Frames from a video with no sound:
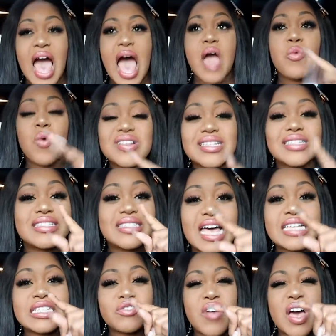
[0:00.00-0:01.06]
I wasn't
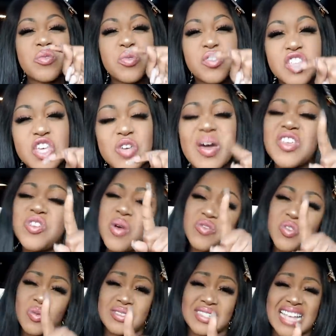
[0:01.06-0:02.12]
satisfied with you, and you
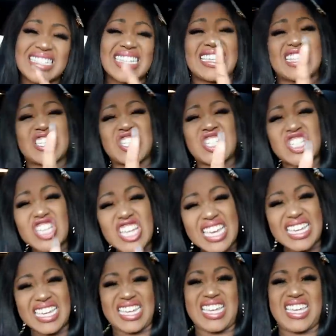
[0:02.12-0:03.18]
have the audacity, the
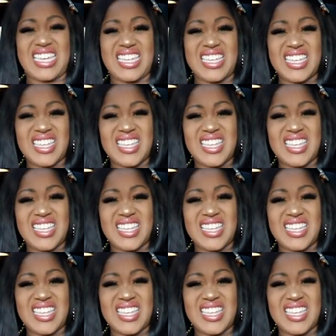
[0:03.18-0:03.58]
cheek,